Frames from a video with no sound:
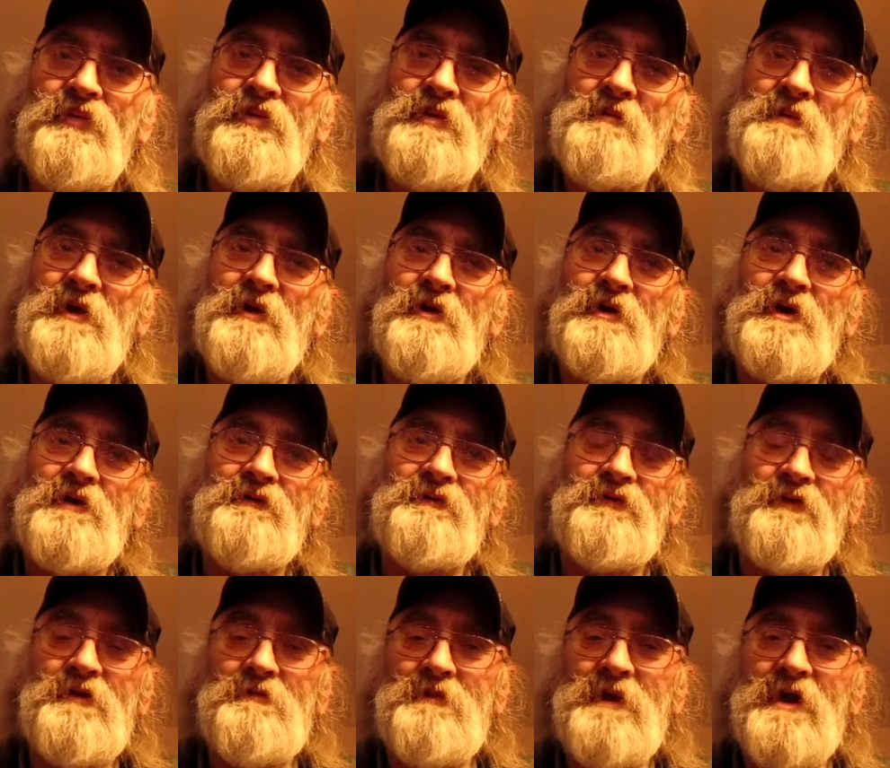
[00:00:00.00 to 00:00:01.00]
the
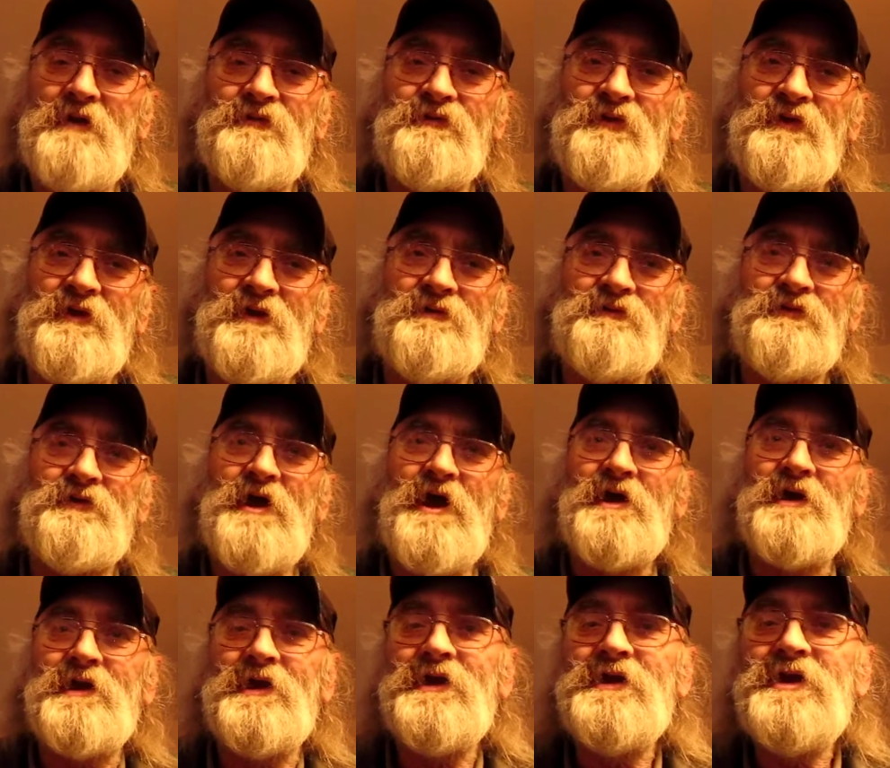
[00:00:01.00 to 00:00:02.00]
Americans and the Mexicans
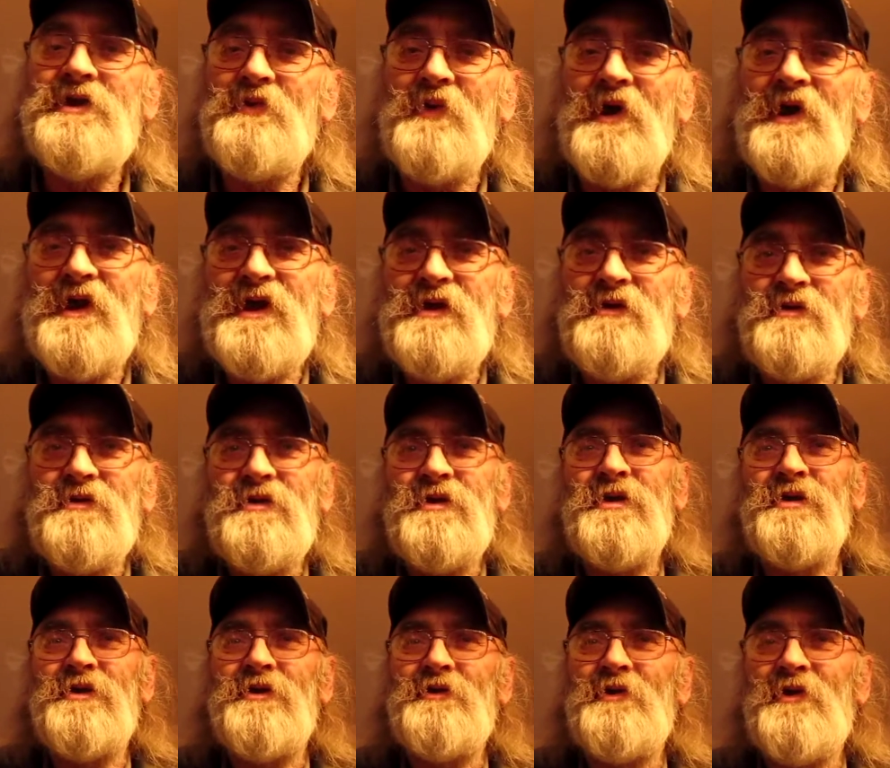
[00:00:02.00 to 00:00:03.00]
kind of anyway,
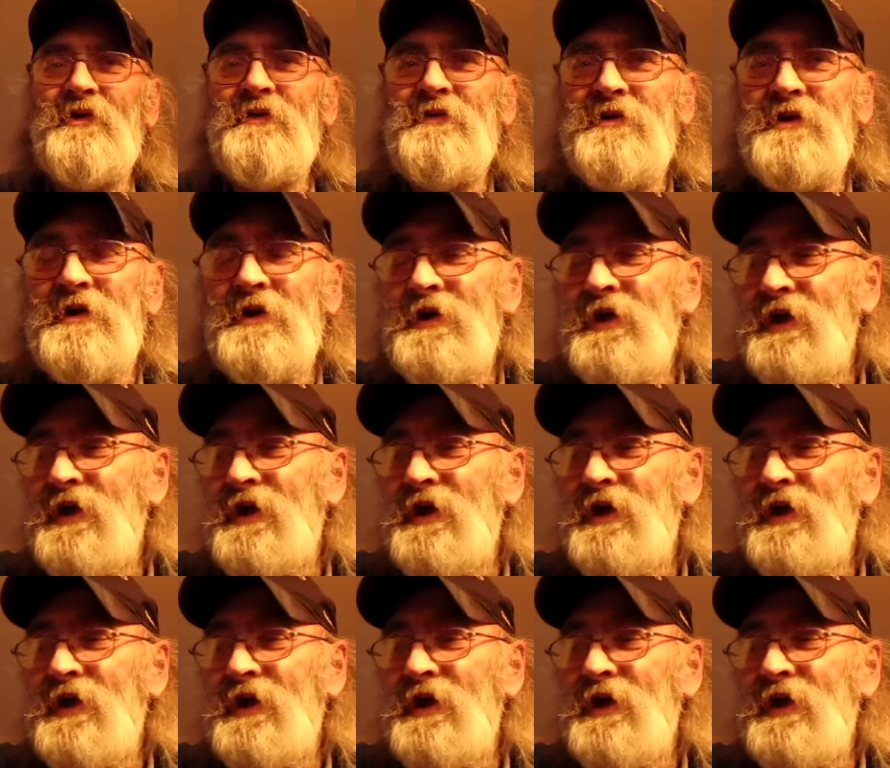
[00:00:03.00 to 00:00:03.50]
you know?